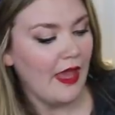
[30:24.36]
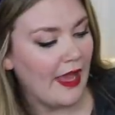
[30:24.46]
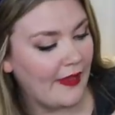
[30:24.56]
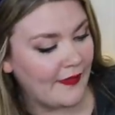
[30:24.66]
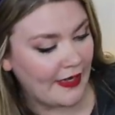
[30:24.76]

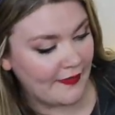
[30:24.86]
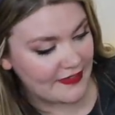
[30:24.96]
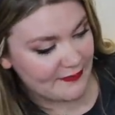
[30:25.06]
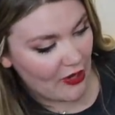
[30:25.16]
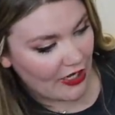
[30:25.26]
And then in
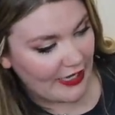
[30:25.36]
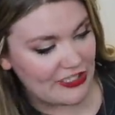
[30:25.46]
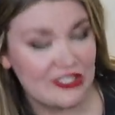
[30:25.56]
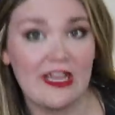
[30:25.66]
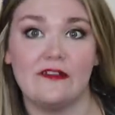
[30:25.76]
this pocket,
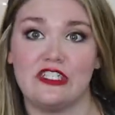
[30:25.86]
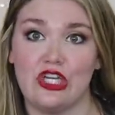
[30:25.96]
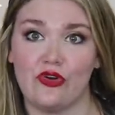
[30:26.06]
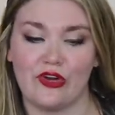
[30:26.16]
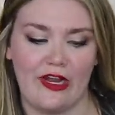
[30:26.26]
I just have
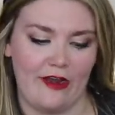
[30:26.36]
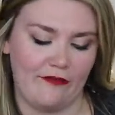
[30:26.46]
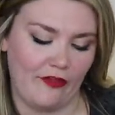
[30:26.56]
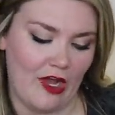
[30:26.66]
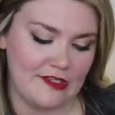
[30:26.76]
deodorant and
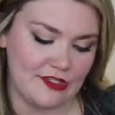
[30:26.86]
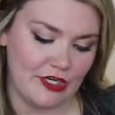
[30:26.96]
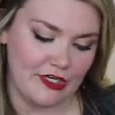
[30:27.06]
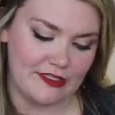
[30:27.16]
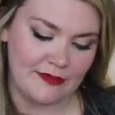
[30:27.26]

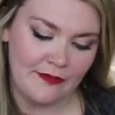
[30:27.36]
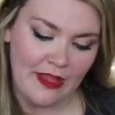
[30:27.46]
flossers.